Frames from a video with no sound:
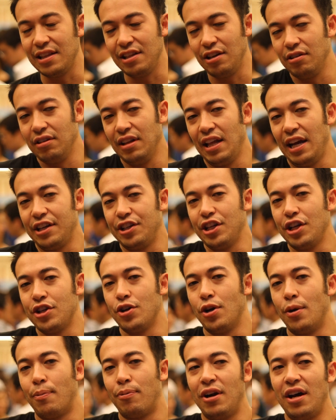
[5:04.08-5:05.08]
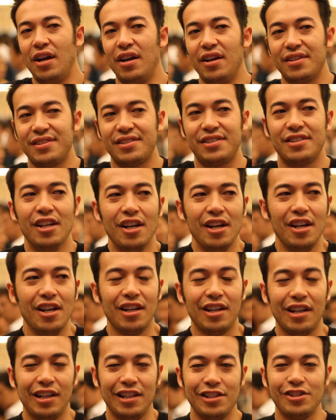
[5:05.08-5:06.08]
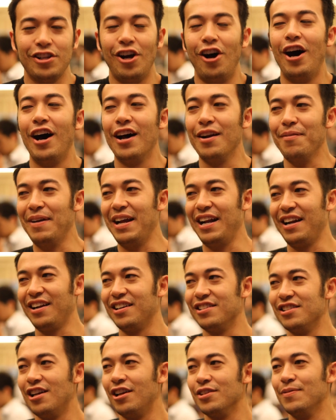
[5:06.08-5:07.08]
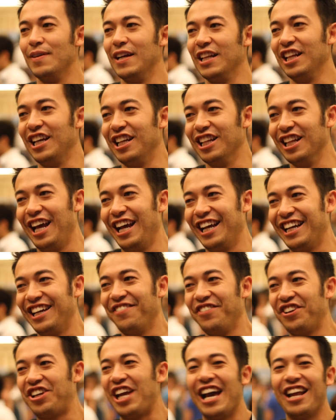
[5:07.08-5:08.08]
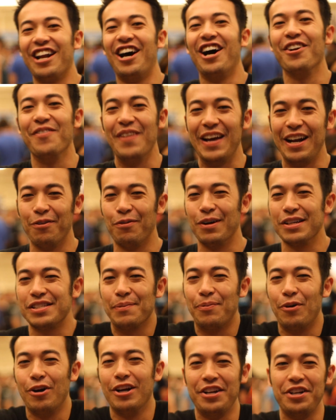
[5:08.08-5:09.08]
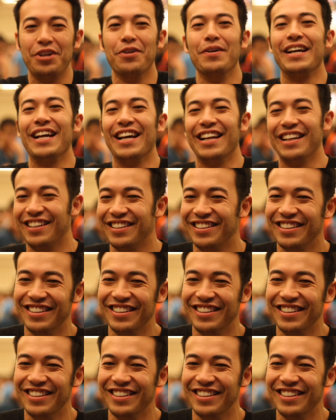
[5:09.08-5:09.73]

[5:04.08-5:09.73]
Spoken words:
they're like digital products because it's all automated. Because ultimately, like, if you can't automate it, what's the point of doing it?